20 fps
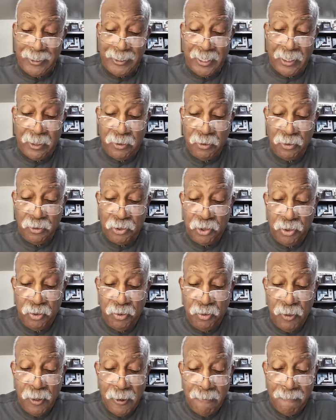Ezekiel
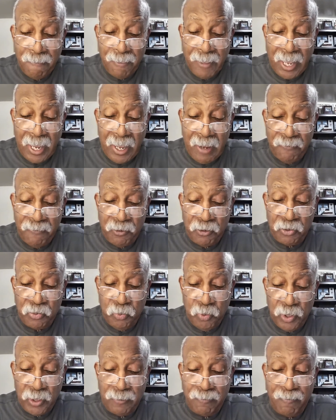two and
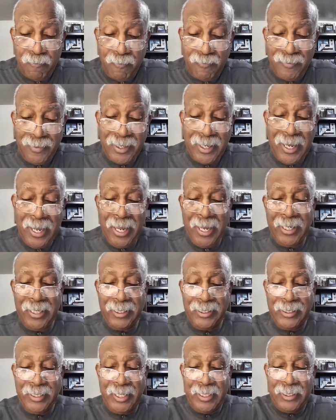verse one.
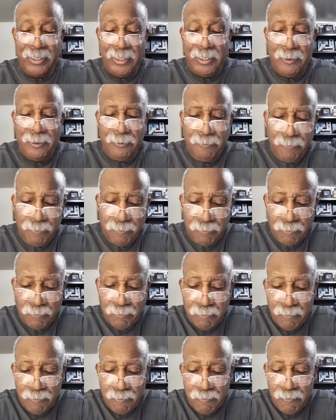And it says here,
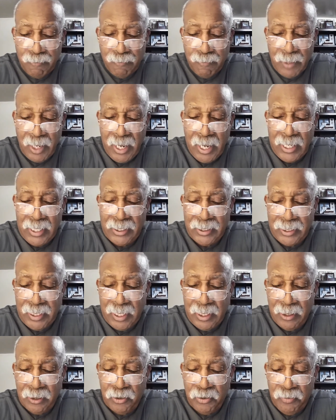And he
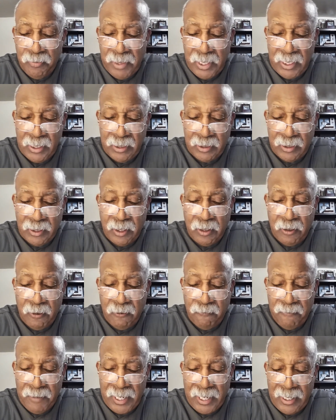said unto me,
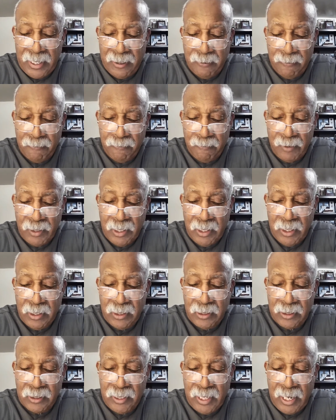Son of man,
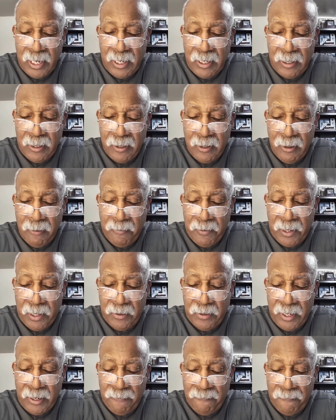stand
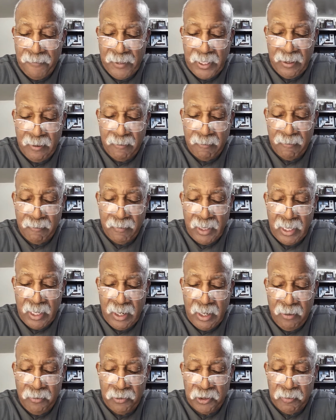upon thy feet,
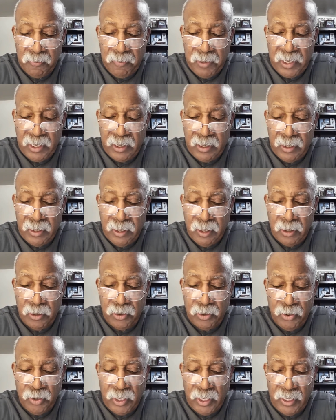and I will speak
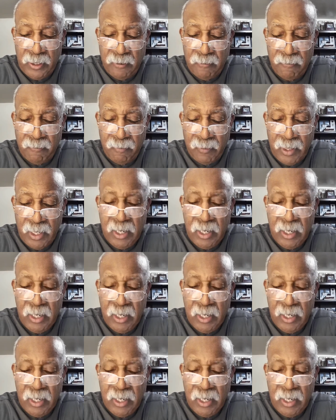unto thee.